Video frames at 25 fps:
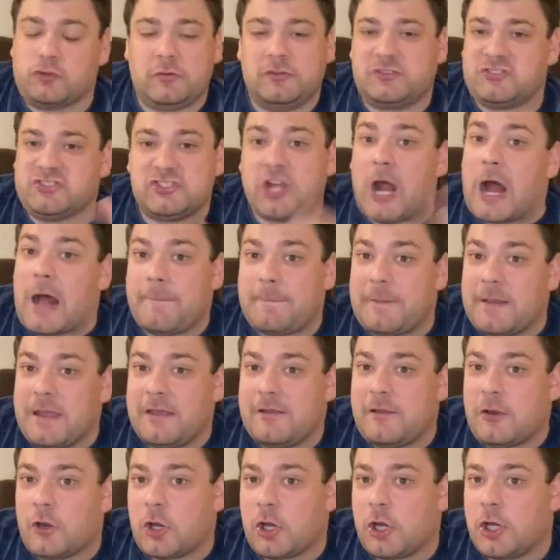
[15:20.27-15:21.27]

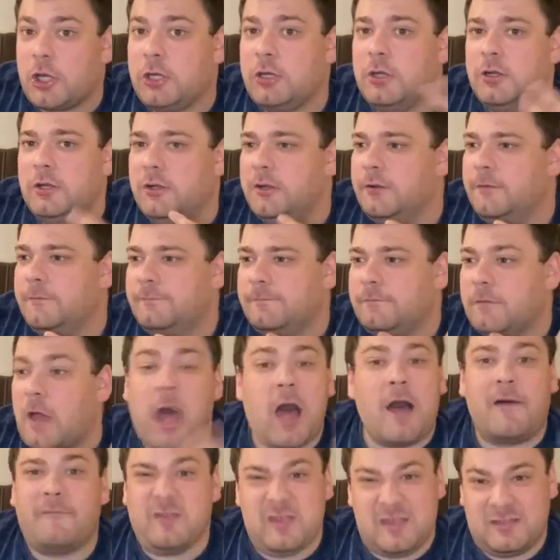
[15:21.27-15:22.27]
stopping her,
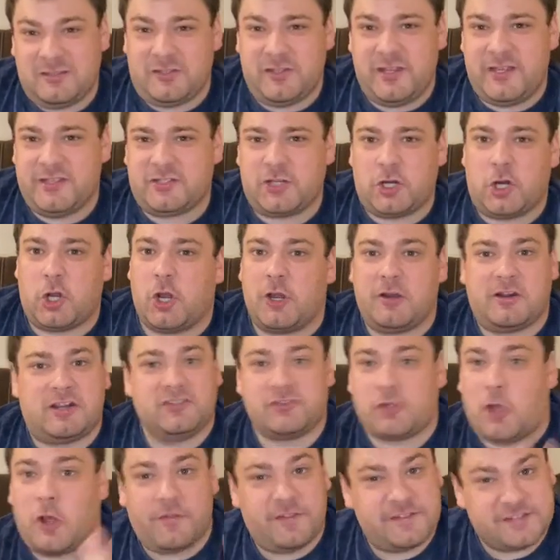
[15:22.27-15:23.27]
obviously it's a her
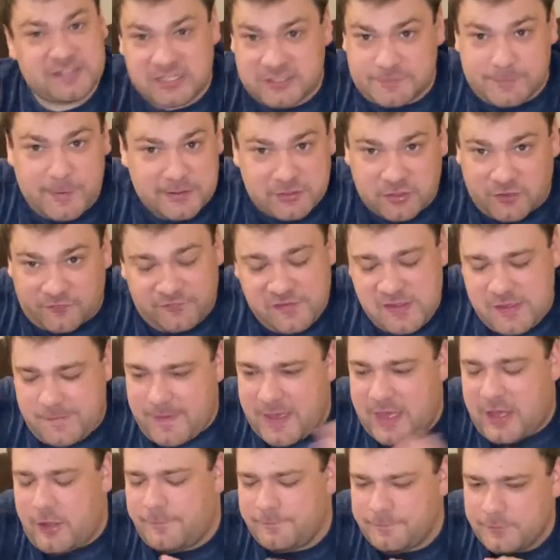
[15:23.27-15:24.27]
because all the suspects are
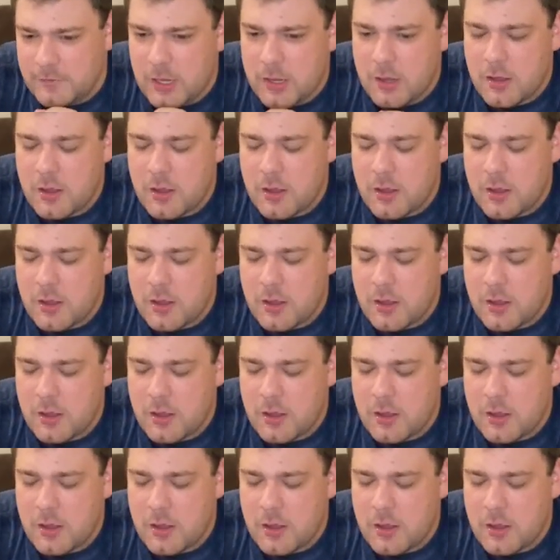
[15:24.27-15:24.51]
female.